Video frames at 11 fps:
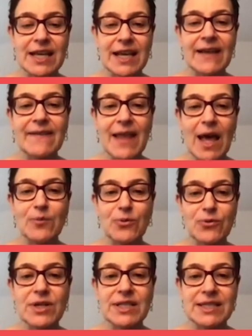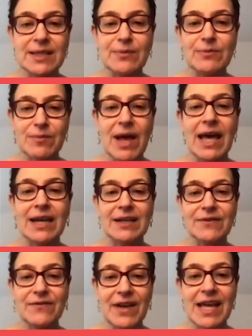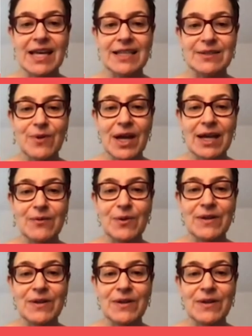in that pre-symptomatic phase, right?